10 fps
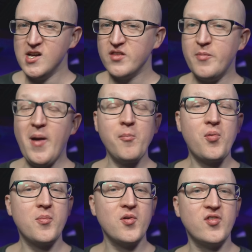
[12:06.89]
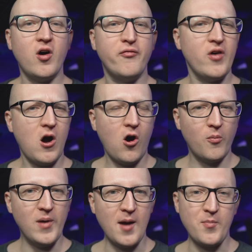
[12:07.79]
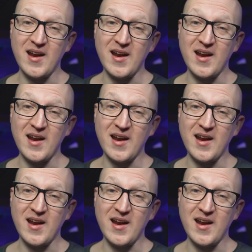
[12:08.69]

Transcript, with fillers: The main purpose of a home lab,